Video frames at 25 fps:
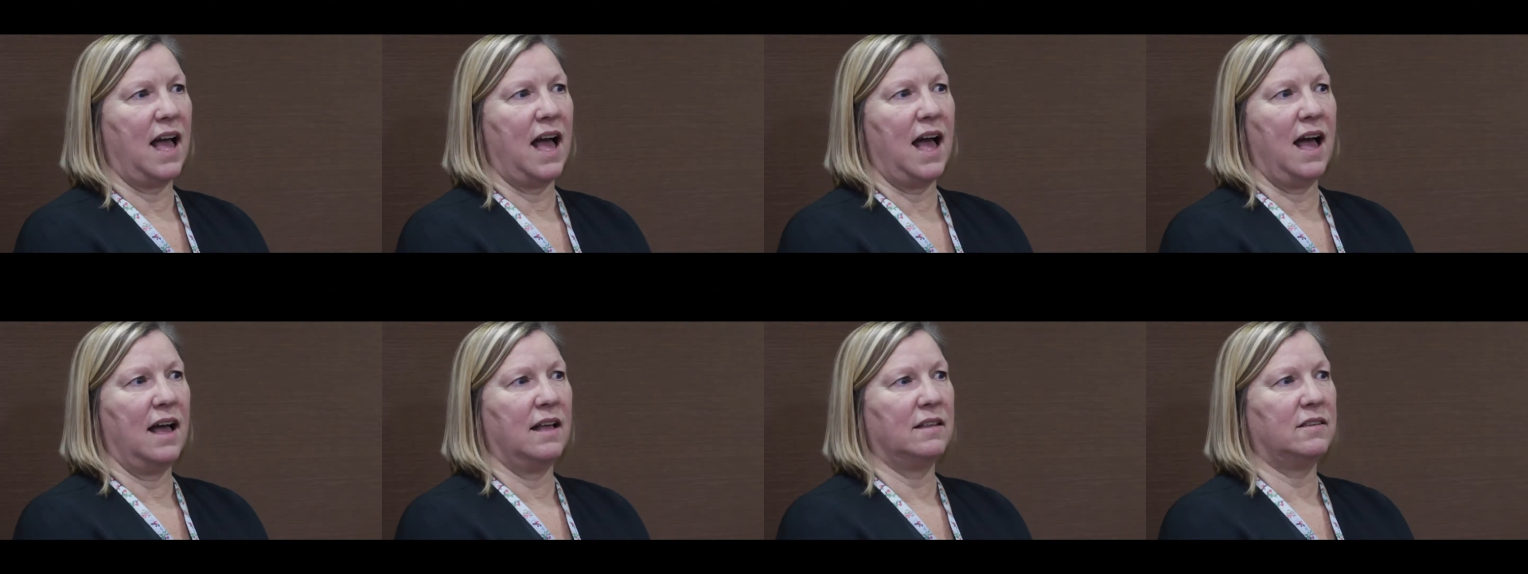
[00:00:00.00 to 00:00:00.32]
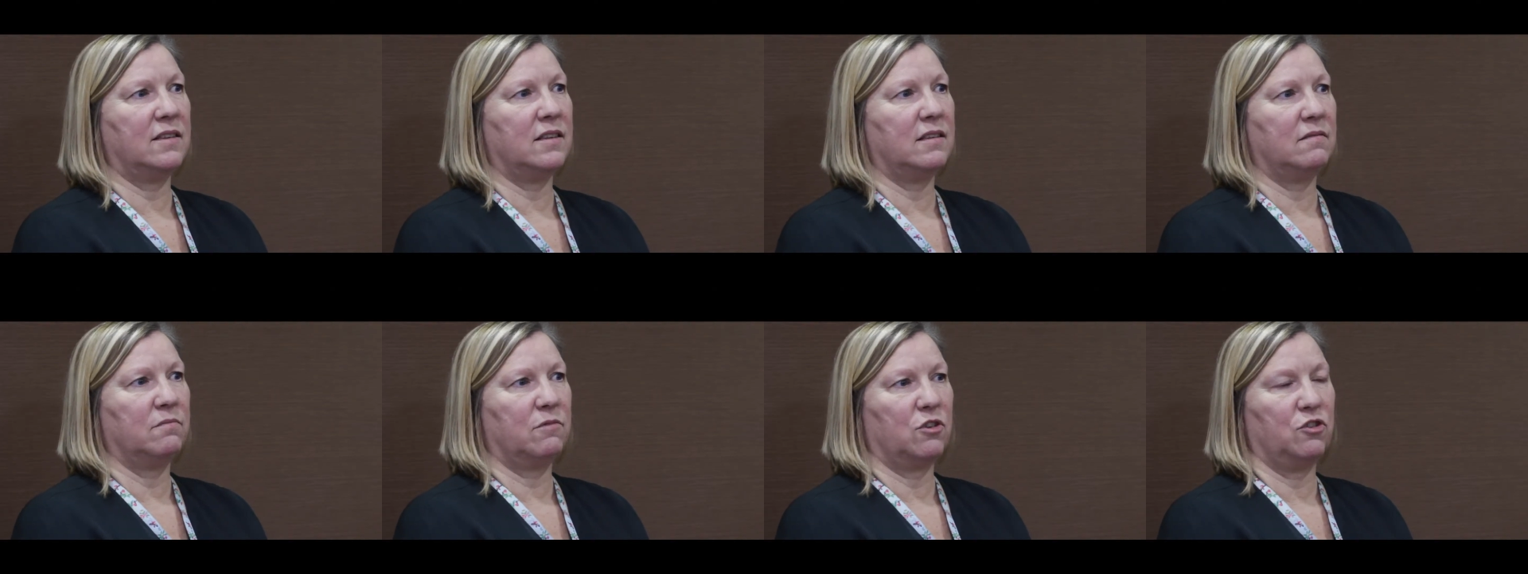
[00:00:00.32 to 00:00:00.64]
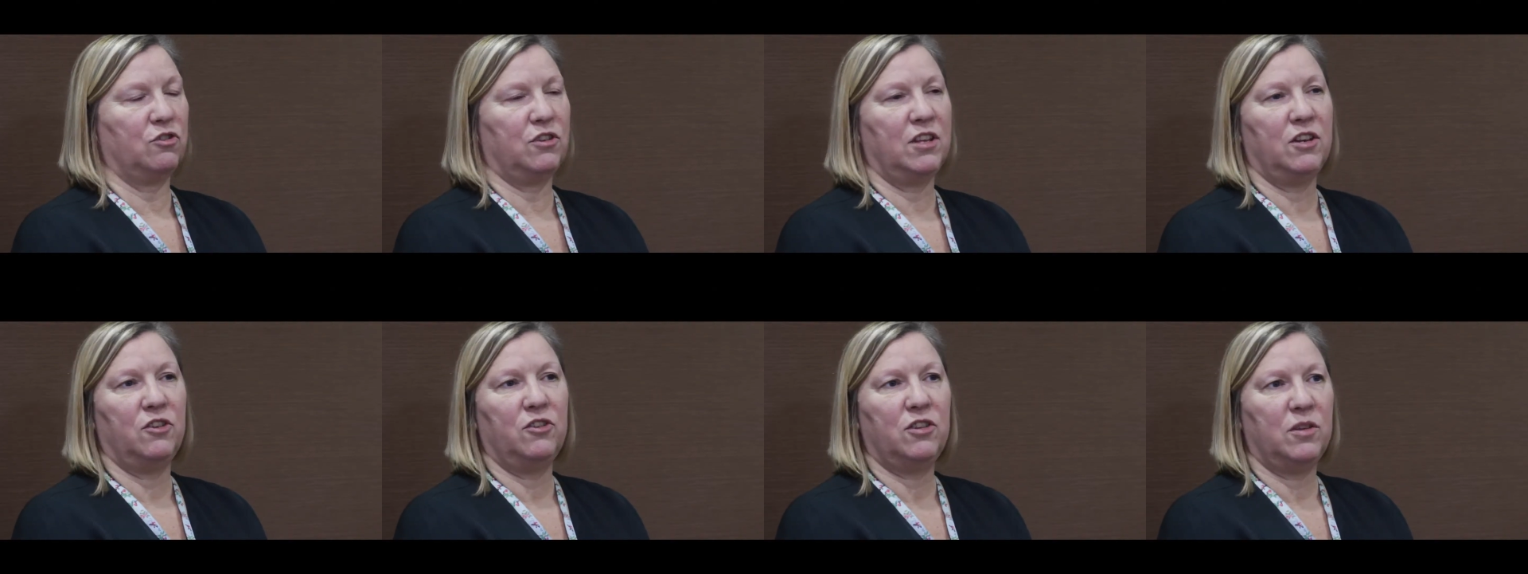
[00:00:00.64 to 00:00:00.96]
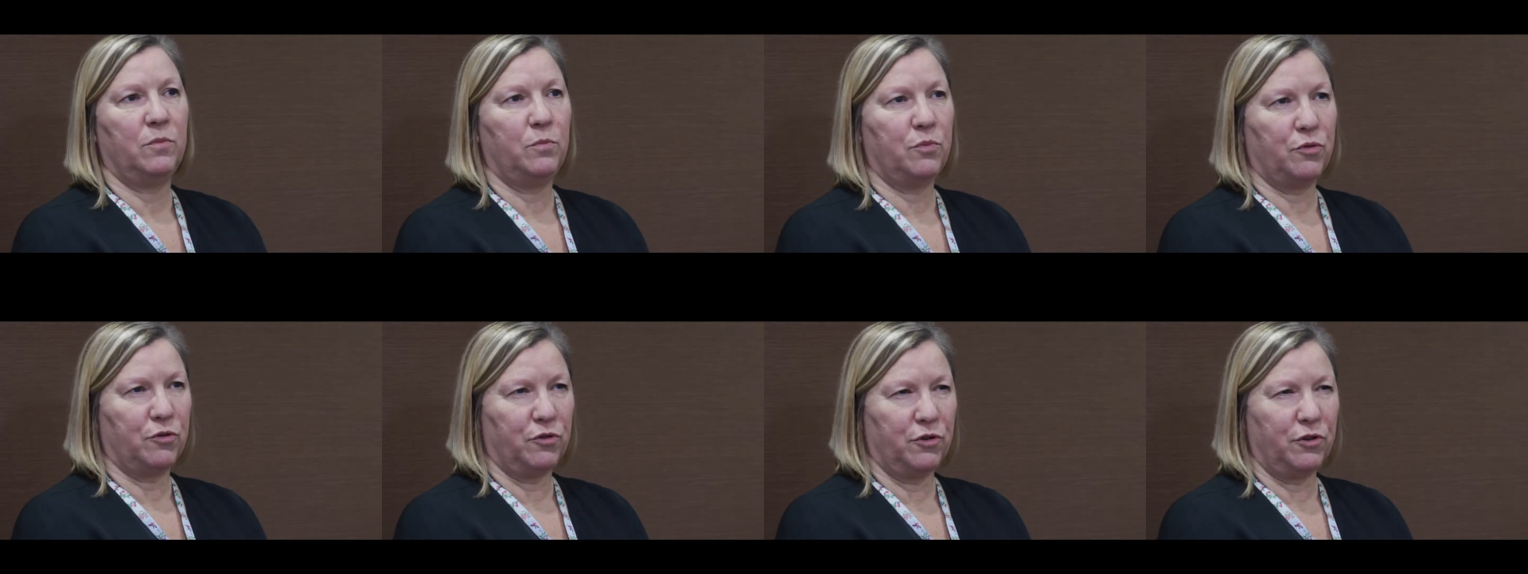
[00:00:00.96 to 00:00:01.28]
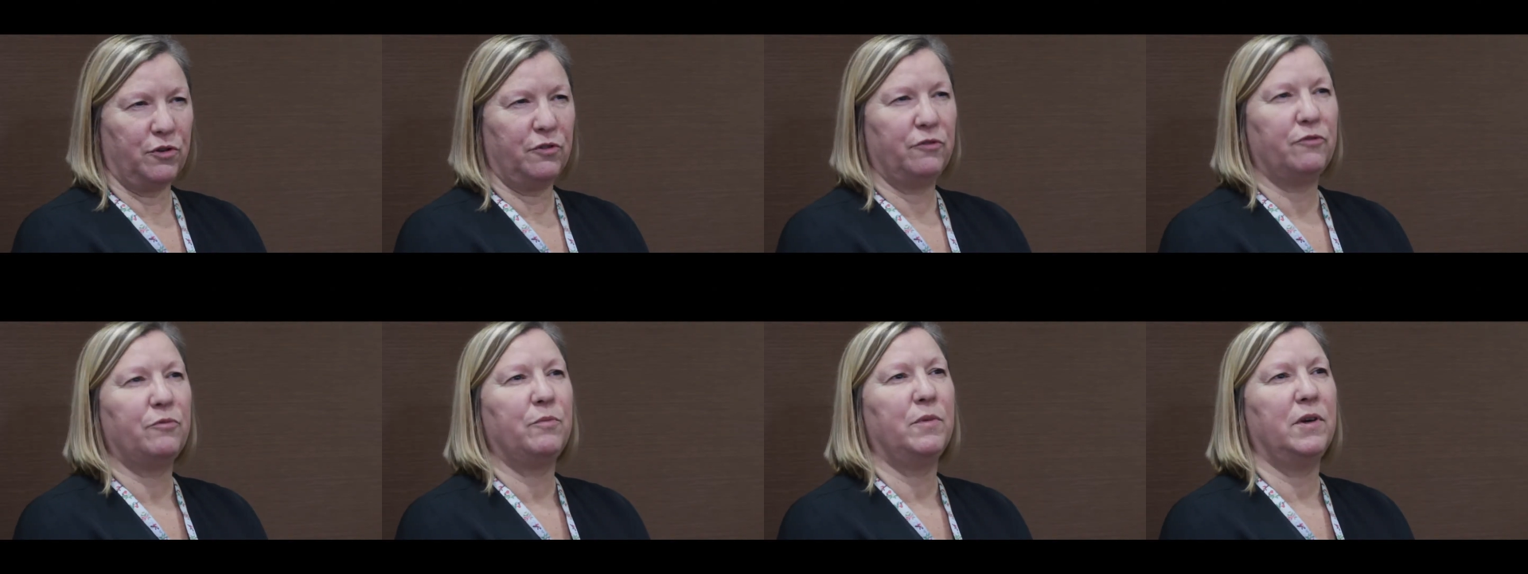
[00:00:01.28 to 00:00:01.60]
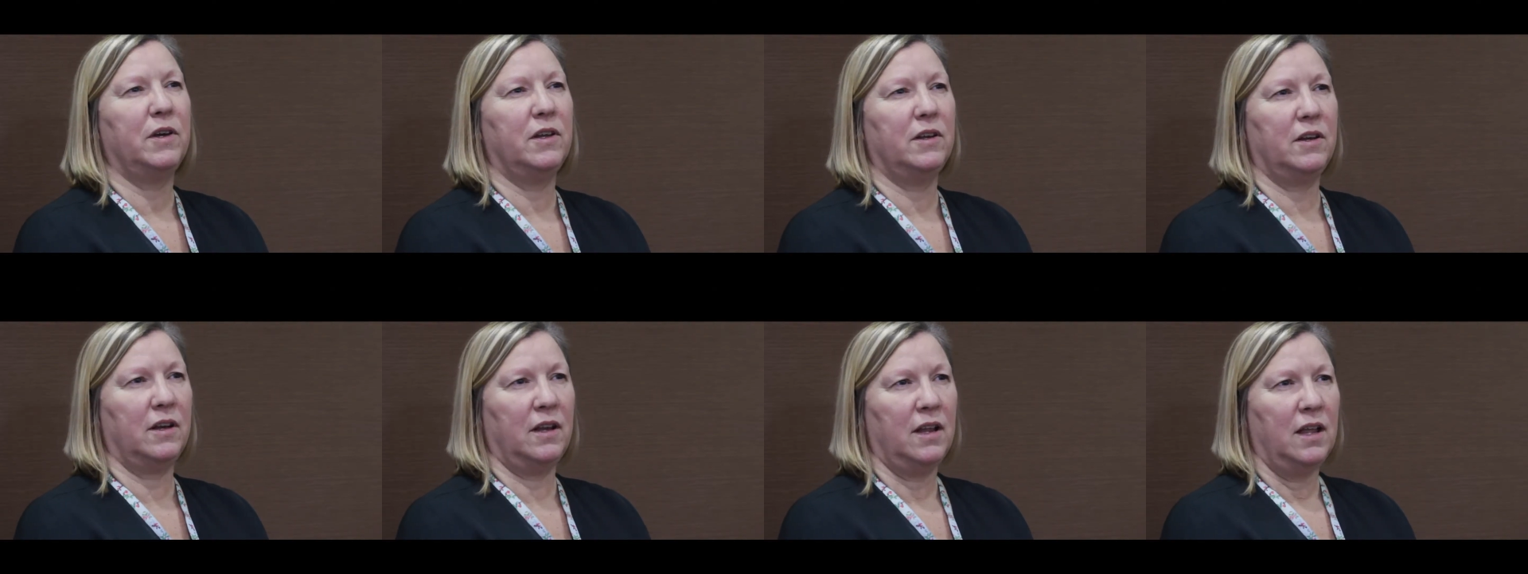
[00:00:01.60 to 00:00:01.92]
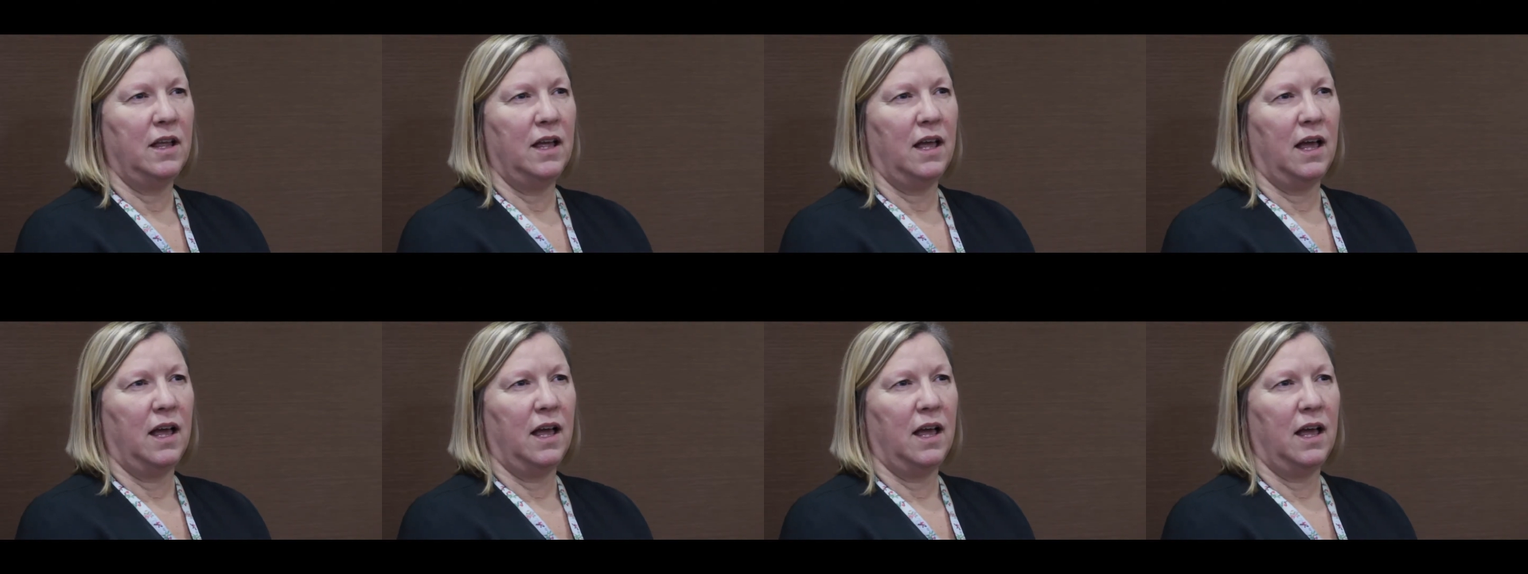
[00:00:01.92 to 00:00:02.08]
at continuous improvement